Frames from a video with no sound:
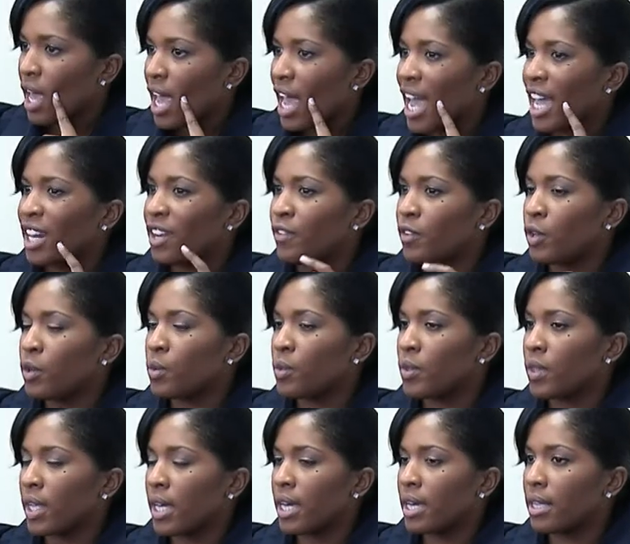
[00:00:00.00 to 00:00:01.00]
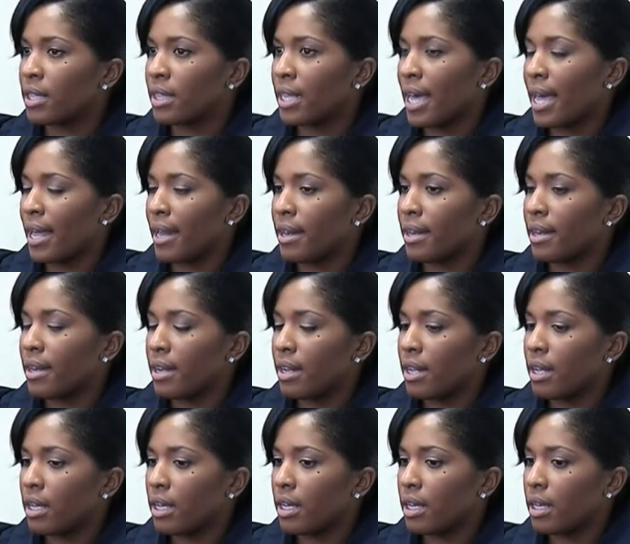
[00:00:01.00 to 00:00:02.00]
and if you think that
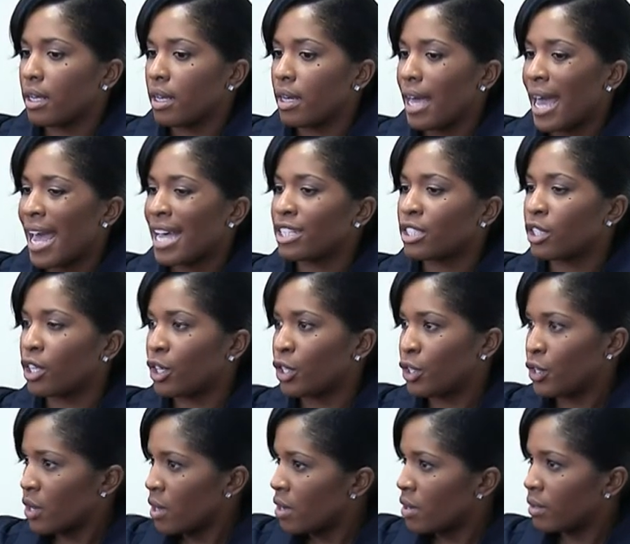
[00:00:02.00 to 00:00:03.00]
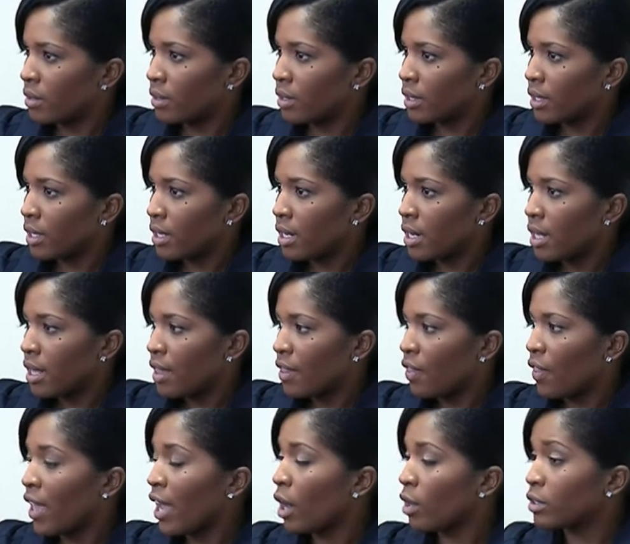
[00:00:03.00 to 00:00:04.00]
as an adult
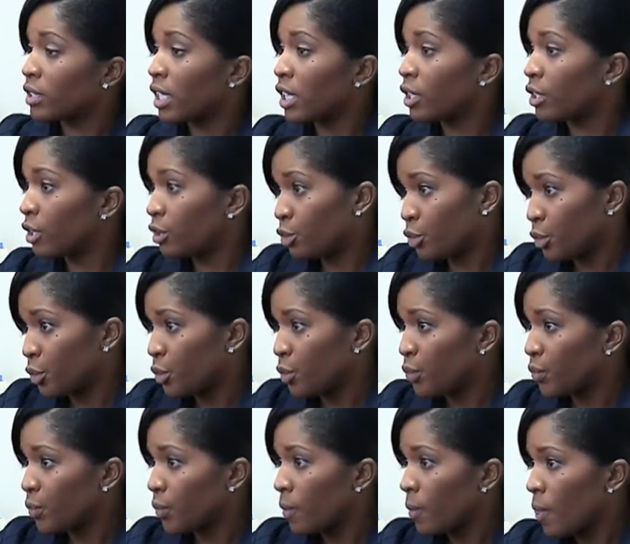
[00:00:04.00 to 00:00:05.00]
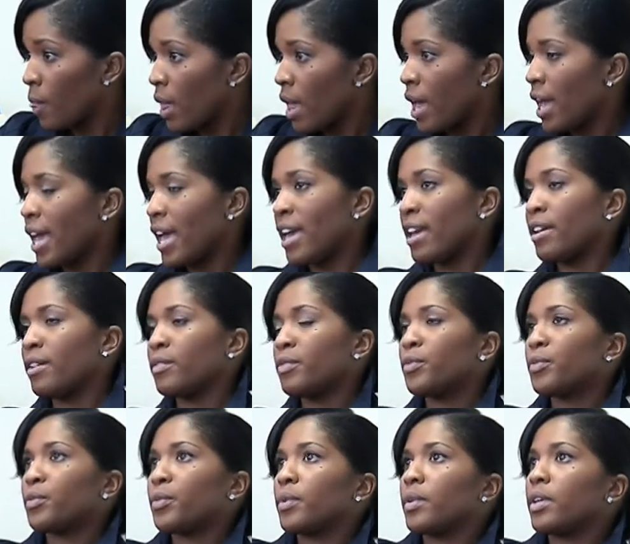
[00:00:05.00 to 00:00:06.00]
they aren't telling the truth,
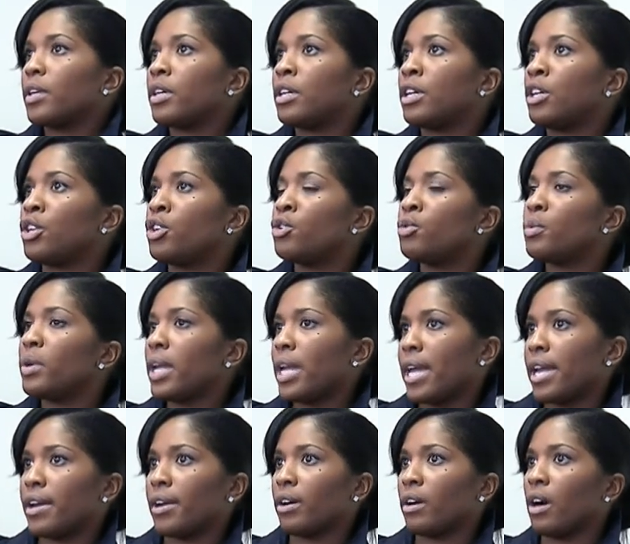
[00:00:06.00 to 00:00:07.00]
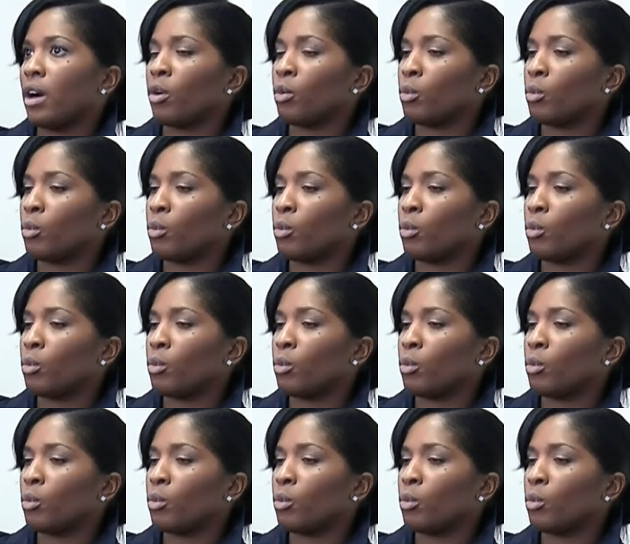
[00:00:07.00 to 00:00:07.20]
if you hear a